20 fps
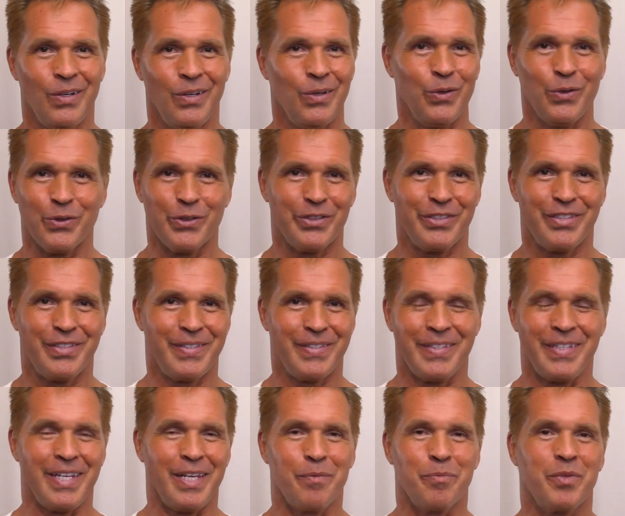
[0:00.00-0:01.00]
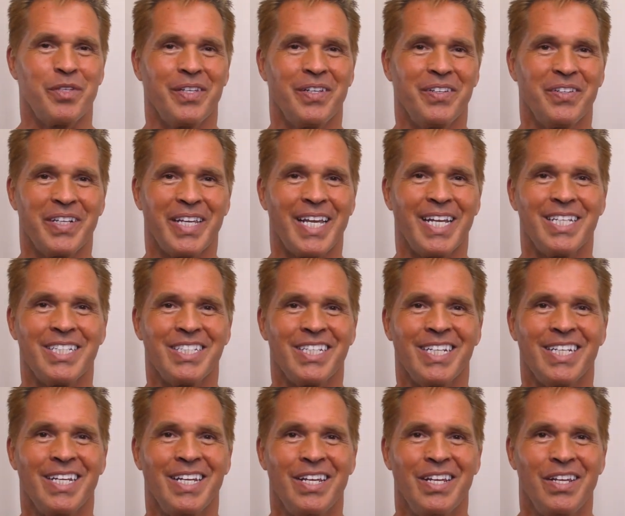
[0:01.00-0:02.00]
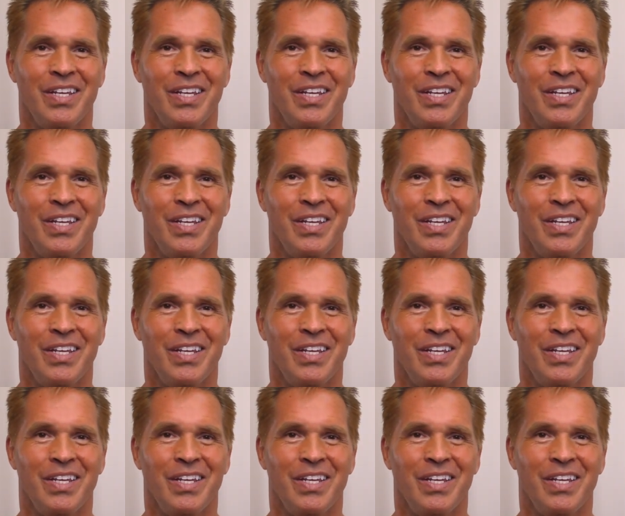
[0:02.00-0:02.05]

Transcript: or stem cell gadget.